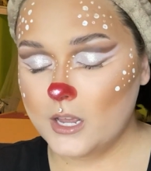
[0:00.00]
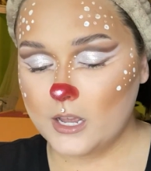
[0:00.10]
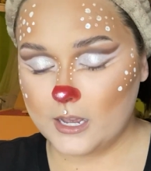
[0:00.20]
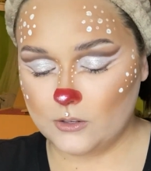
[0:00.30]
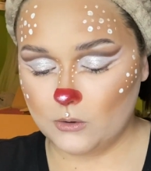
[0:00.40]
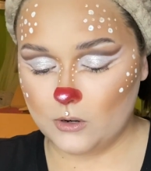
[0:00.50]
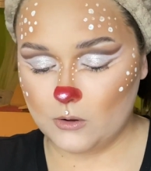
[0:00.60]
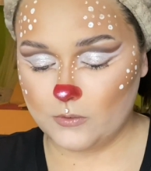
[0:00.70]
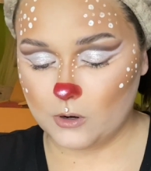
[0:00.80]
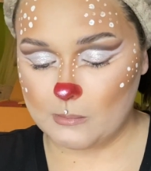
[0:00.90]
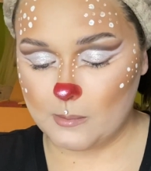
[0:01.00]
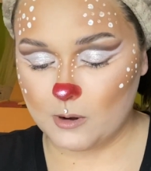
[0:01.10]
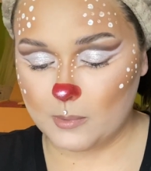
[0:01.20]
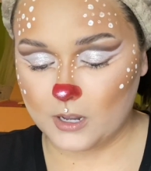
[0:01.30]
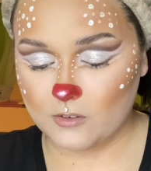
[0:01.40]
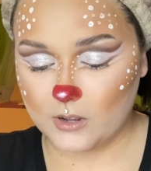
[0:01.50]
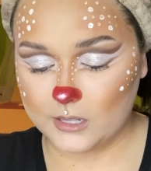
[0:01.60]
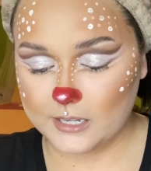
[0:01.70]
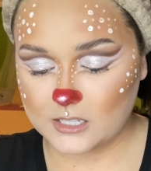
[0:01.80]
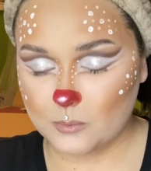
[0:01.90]
I don't know if y'all remember, but
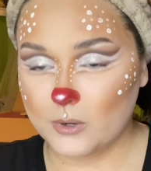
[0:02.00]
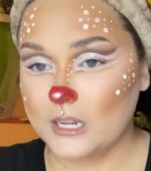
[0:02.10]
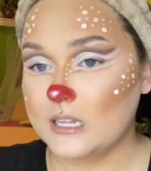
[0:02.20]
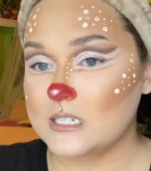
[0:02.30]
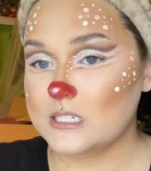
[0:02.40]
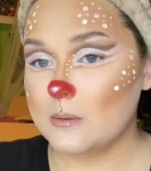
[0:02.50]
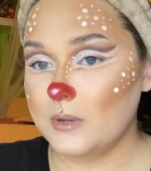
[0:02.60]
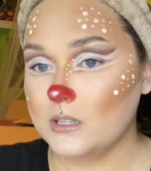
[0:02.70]
Cavalli is the brand that sent me,